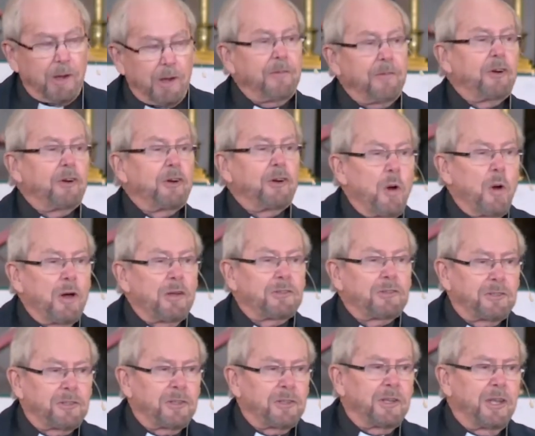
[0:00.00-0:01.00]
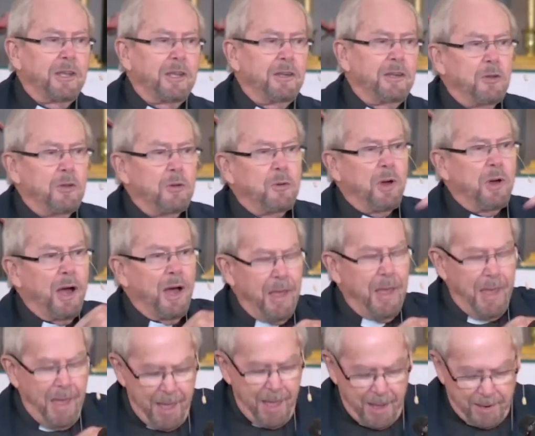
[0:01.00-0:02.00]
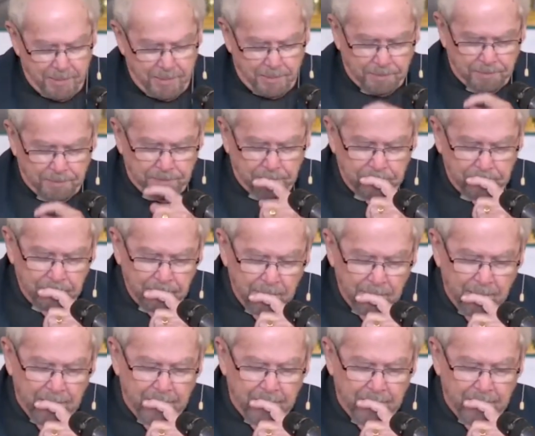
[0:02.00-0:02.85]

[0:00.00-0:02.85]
of whatever it was that he knew I had.